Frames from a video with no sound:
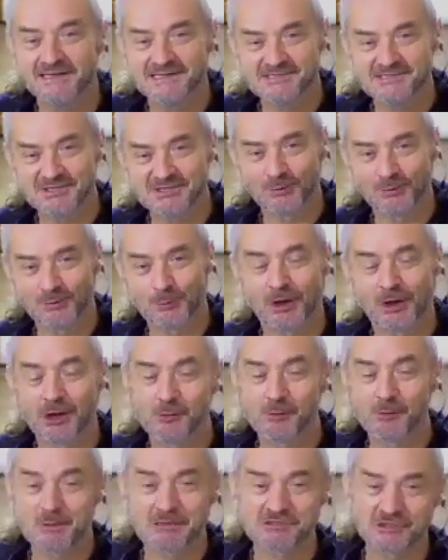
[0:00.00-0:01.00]
so I
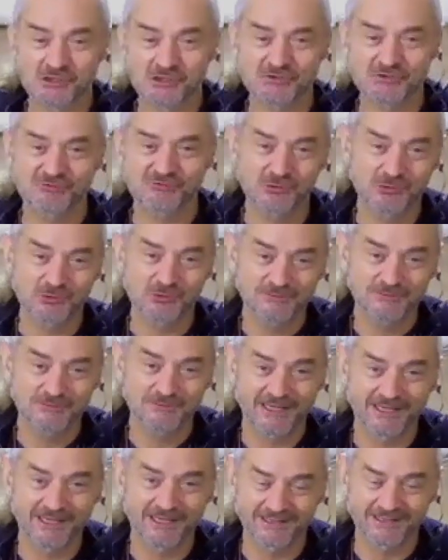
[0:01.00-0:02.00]
hope that was useful
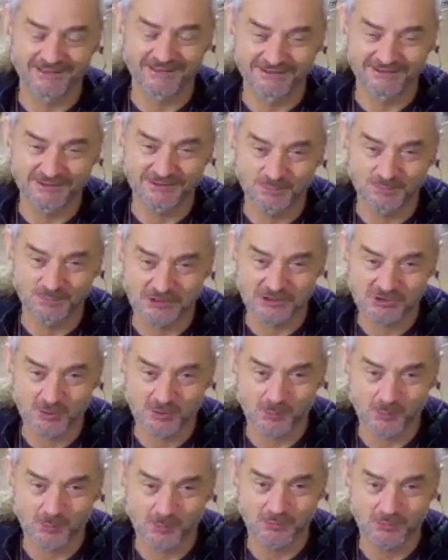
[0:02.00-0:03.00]
and
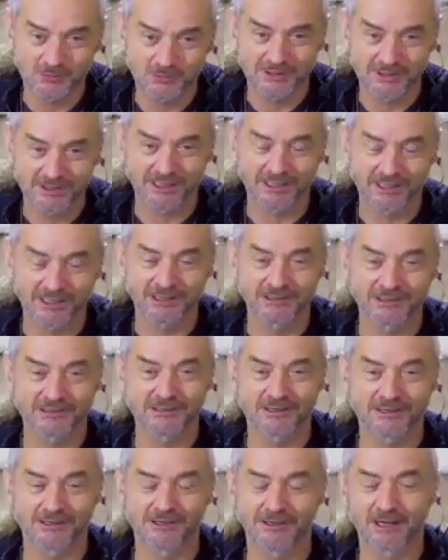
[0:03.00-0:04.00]
pleasurable, and
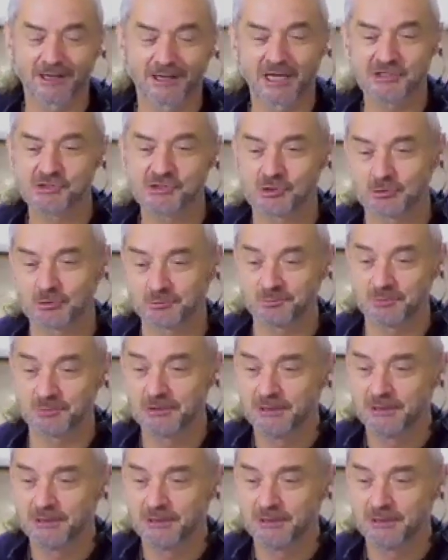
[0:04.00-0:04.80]
uh, I shall